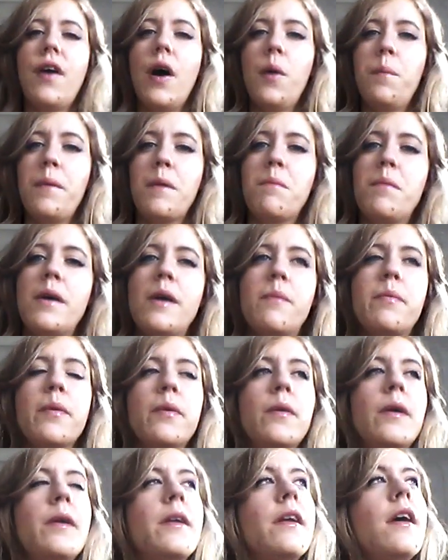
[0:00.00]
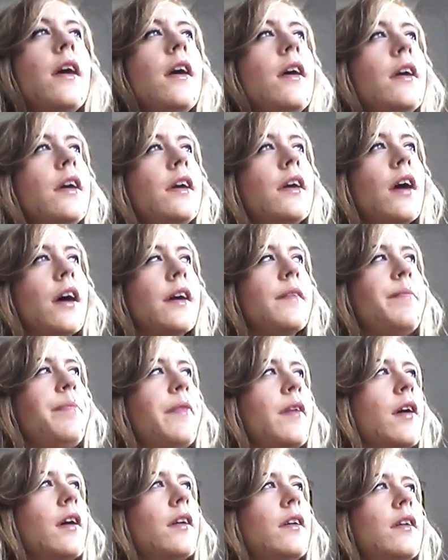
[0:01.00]
of helping people, and
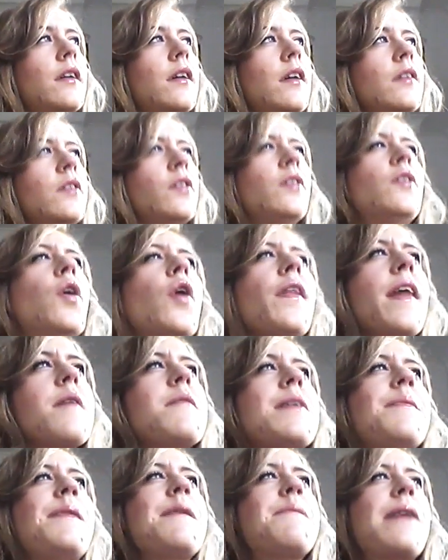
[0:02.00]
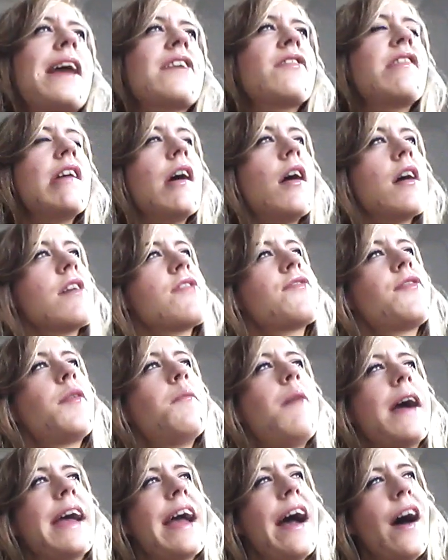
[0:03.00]
not that many people actually asked for
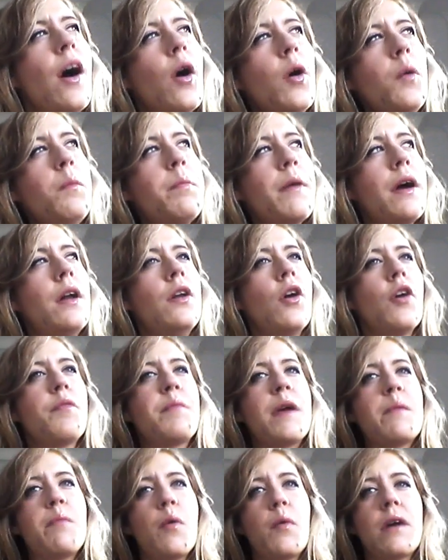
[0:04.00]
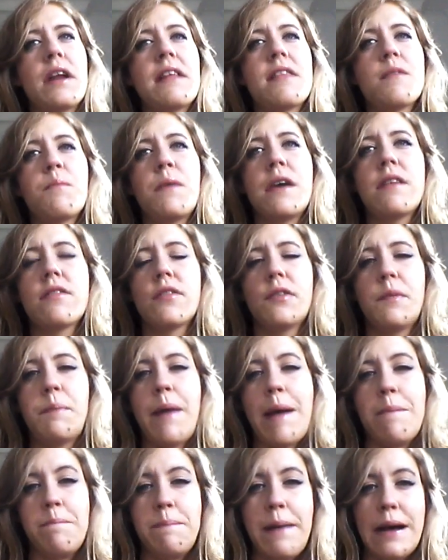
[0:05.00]
my help. A lot of people wanted to be sort of
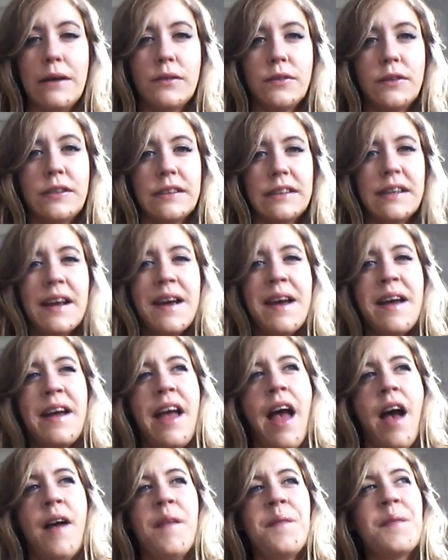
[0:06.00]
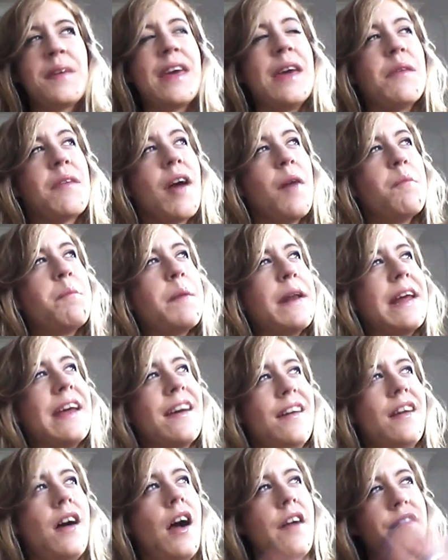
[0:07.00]
pen pals and keep
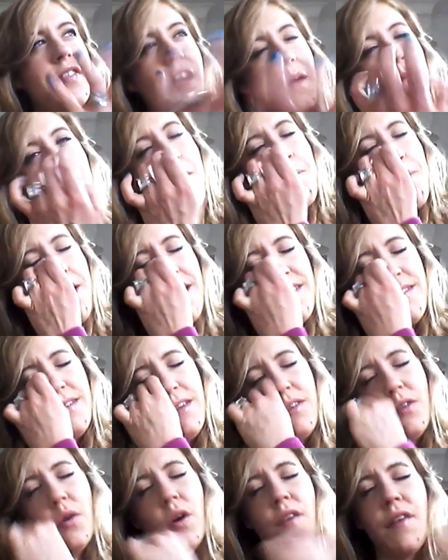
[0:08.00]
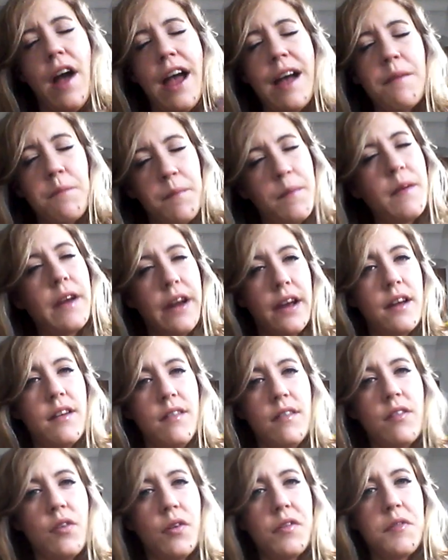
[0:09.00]
company, and I've done my best to sort of, I am going
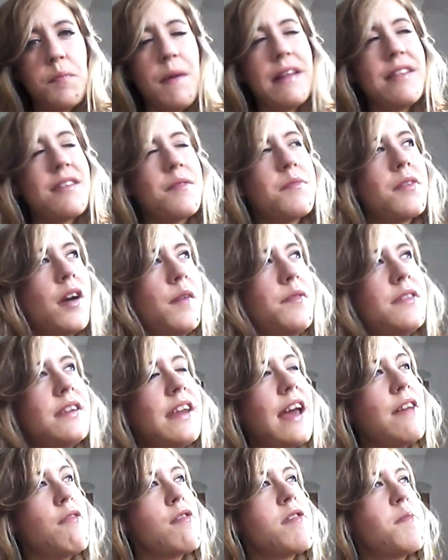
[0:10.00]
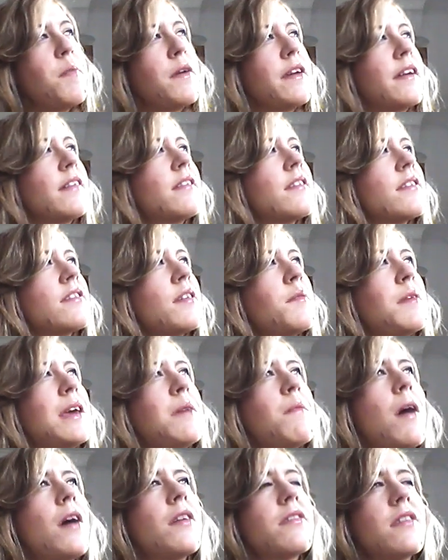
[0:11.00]
to sort of spend some time today responding to some
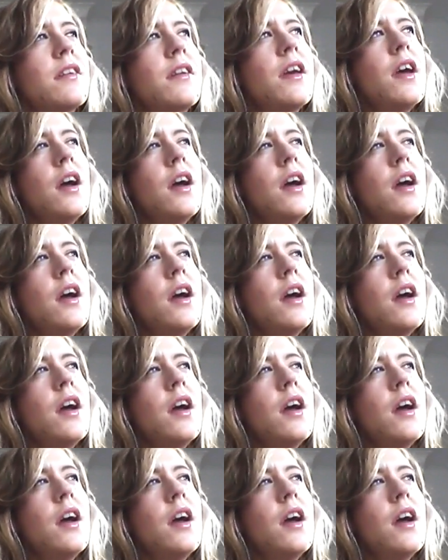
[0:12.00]
emails, and